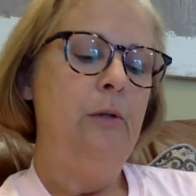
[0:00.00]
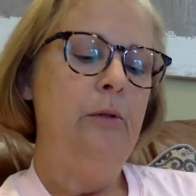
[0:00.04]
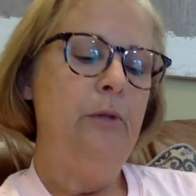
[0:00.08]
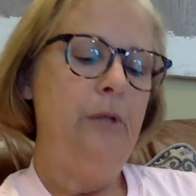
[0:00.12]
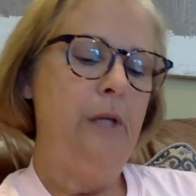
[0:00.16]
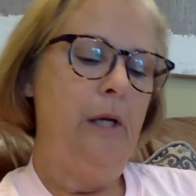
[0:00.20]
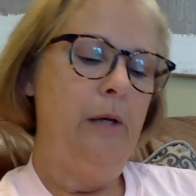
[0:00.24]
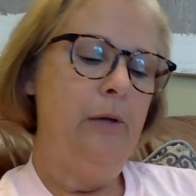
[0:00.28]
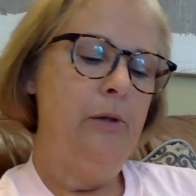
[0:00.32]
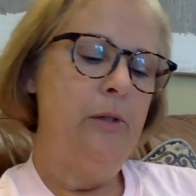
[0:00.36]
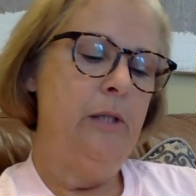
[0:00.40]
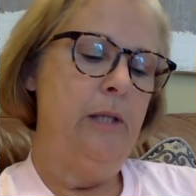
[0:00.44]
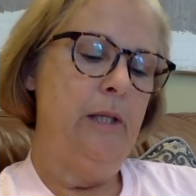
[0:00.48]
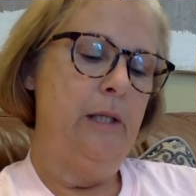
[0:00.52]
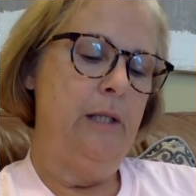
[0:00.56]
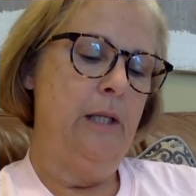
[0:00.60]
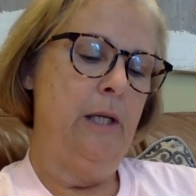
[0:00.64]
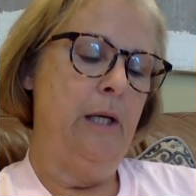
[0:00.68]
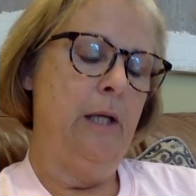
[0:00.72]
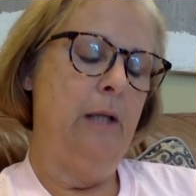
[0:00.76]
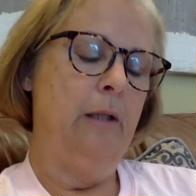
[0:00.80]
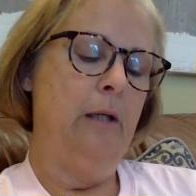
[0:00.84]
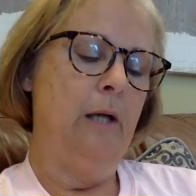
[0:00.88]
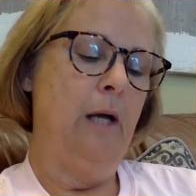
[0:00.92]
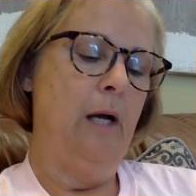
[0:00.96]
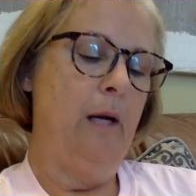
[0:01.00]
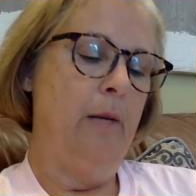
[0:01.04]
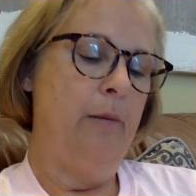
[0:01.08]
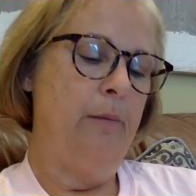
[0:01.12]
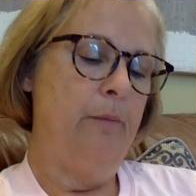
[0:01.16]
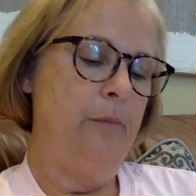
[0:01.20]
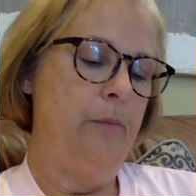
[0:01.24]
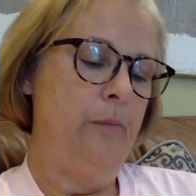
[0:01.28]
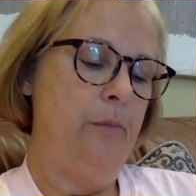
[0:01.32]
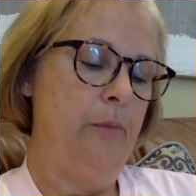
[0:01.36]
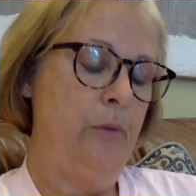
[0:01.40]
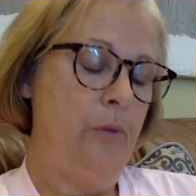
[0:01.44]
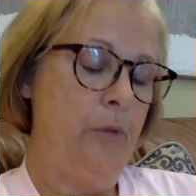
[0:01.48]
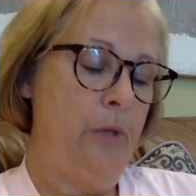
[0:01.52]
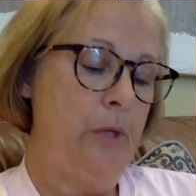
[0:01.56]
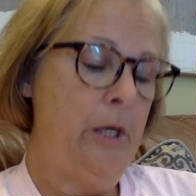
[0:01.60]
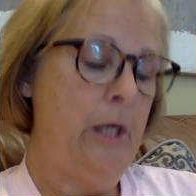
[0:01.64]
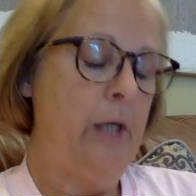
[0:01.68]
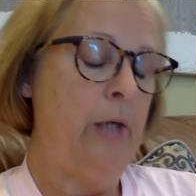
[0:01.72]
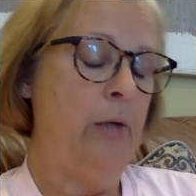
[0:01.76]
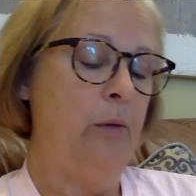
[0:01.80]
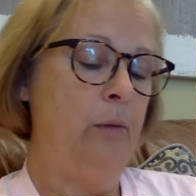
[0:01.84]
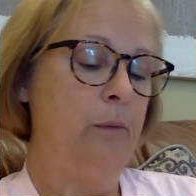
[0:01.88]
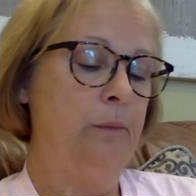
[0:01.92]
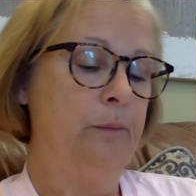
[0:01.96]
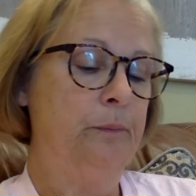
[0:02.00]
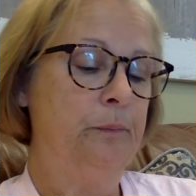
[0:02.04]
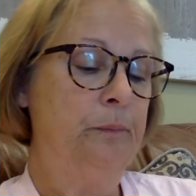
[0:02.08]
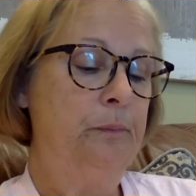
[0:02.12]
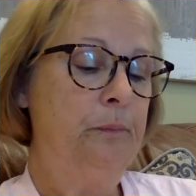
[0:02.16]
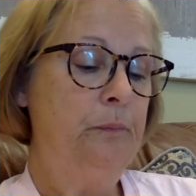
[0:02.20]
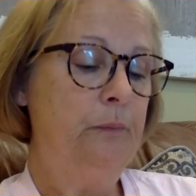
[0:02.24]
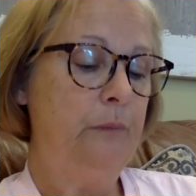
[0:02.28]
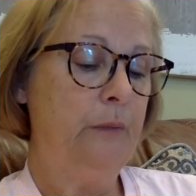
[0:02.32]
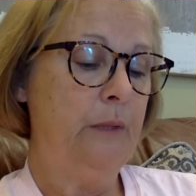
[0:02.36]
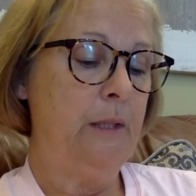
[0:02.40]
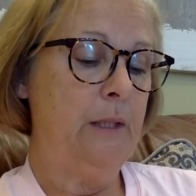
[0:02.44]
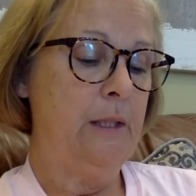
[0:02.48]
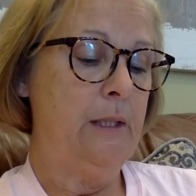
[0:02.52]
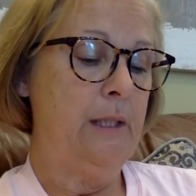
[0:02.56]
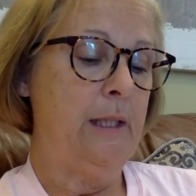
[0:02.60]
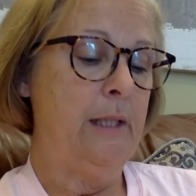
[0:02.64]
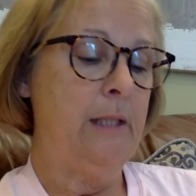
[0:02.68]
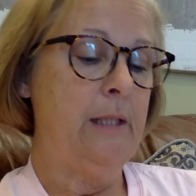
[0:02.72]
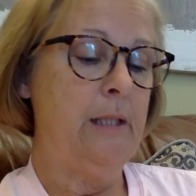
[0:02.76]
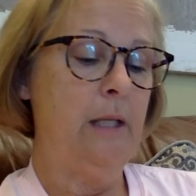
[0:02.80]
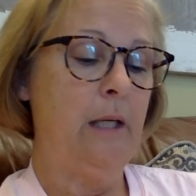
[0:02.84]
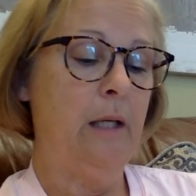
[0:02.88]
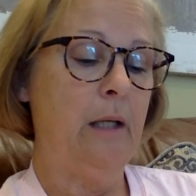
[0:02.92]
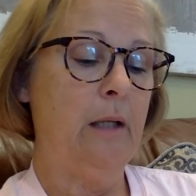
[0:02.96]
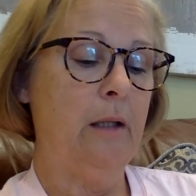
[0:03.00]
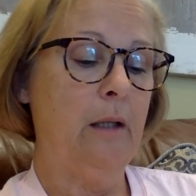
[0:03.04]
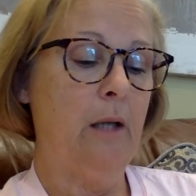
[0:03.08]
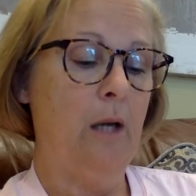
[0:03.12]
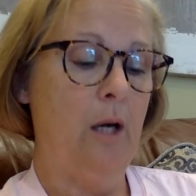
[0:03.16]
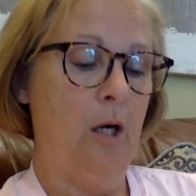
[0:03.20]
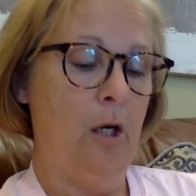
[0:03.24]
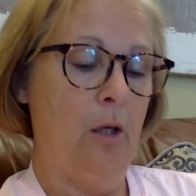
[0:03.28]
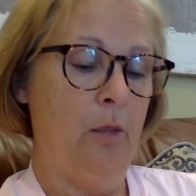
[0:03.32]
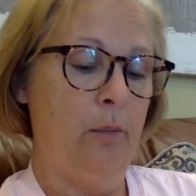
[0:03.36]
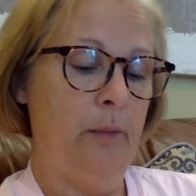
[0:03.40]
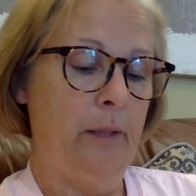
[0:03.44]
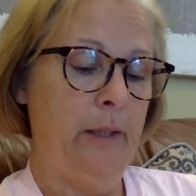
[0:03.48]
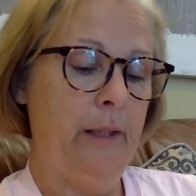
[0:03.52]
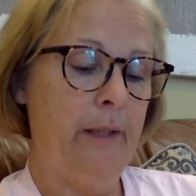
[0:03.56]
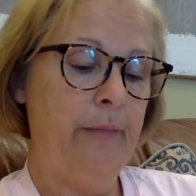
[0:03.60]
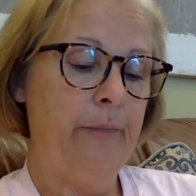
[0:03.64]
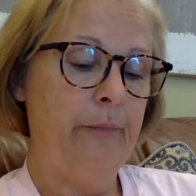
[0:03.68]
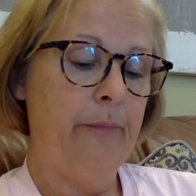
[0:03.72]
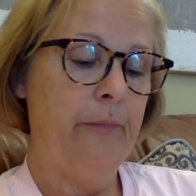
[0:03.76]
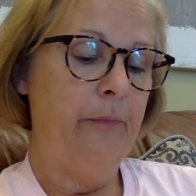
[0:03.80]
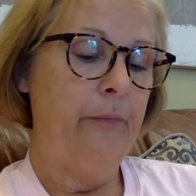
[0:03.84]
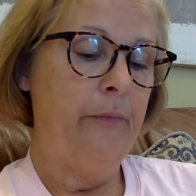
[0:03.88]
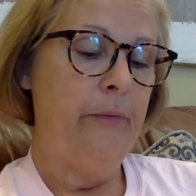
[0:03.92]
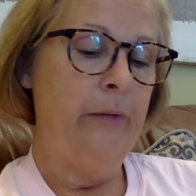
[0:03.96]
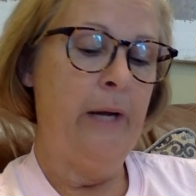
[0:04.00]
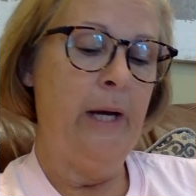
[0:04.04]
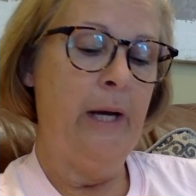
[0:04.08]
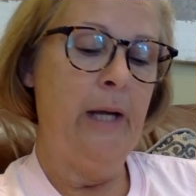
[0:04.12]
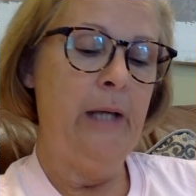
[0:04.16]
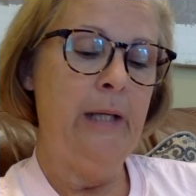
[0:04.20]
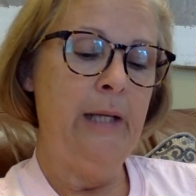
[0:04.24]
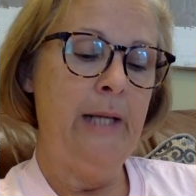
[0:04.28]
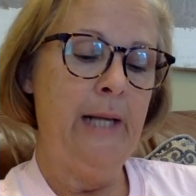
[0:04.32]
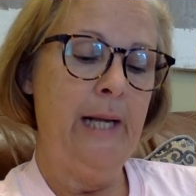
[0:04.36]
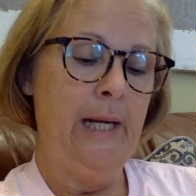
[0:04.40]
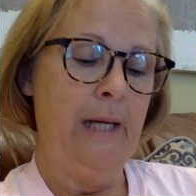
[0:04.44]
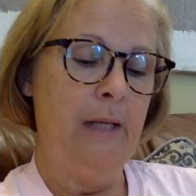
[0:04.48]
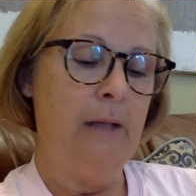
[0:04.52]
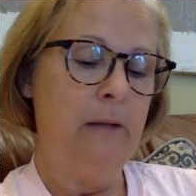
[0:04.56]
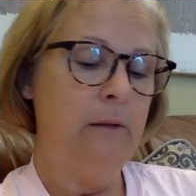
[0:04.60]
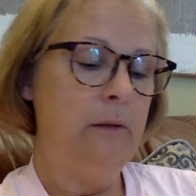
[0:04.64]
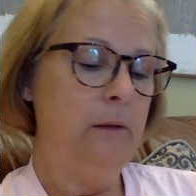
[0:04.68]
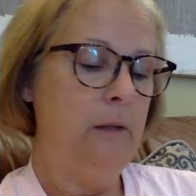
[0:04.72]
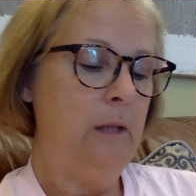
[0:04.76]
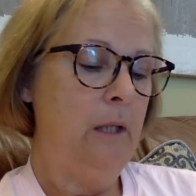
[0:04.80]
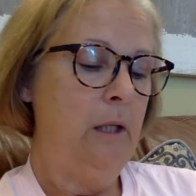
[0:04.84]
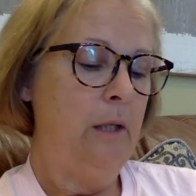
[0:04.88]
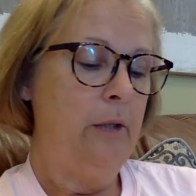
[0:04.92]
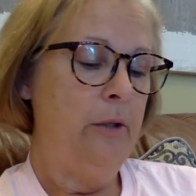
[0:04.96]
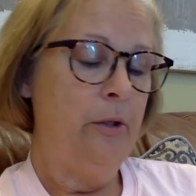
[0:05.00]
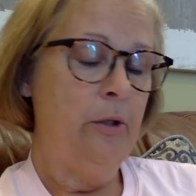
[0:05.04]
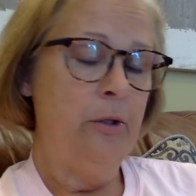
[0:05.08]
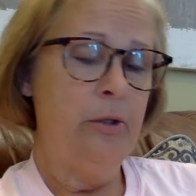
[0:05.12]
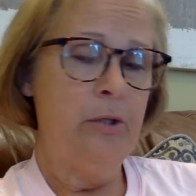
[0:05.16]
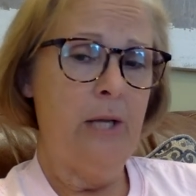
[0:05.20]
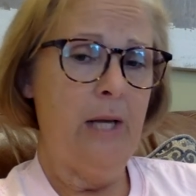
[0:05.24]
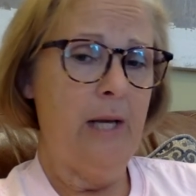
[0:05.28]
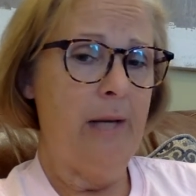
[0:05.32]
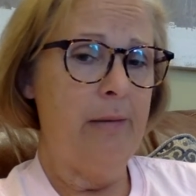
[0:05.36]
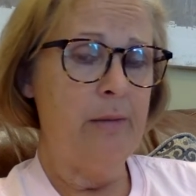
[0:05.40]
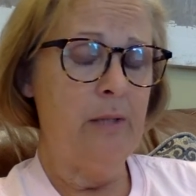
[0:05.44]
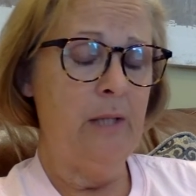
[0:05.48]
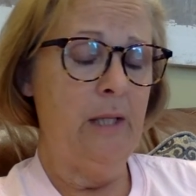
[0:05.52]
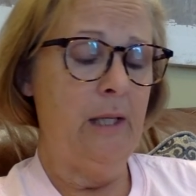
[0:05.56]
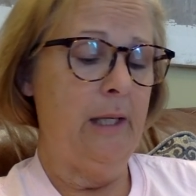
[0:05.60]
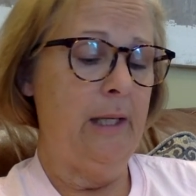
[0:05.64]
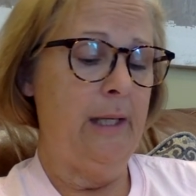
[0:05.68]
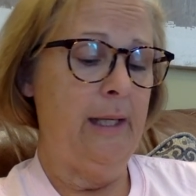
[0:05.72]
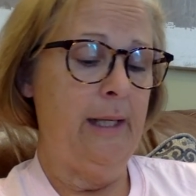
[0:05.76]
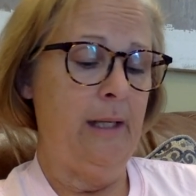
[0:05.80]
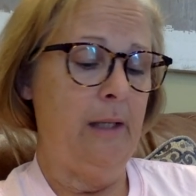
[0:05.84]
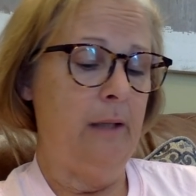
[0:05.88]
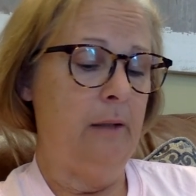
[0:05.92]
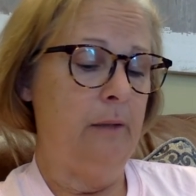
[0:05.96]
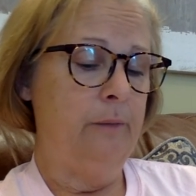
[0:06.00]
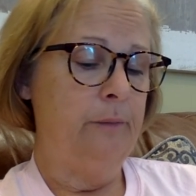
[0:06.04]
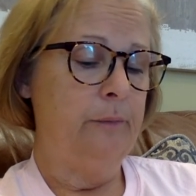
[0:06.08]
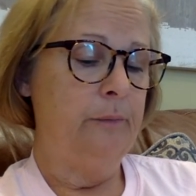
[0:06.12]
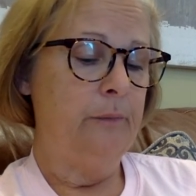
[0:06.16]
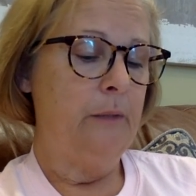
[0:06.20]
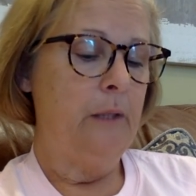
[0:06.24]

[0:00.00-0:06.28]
No, said Tuck calm no, said Tuck calmly. Not now. Your time's not now.